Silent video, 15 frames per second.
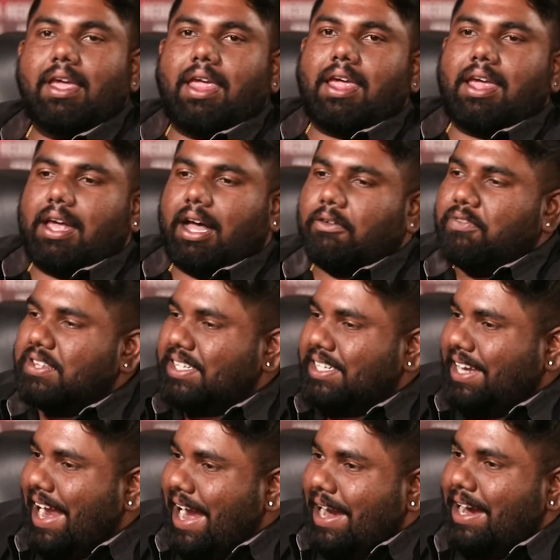How was it
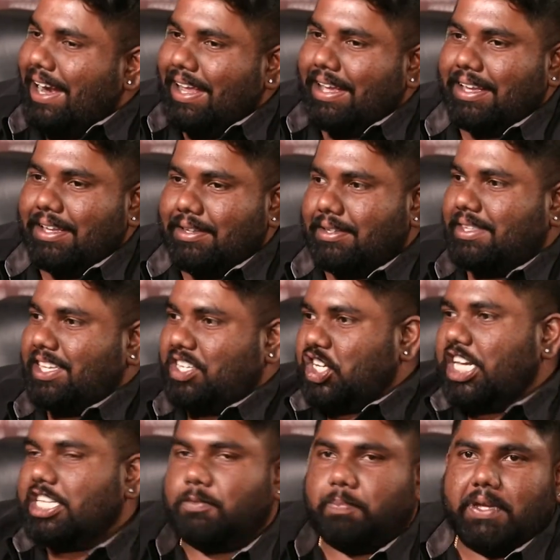handling such
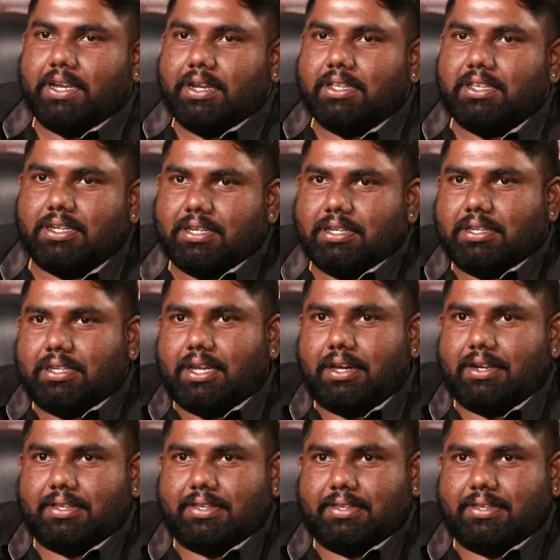experienced stars?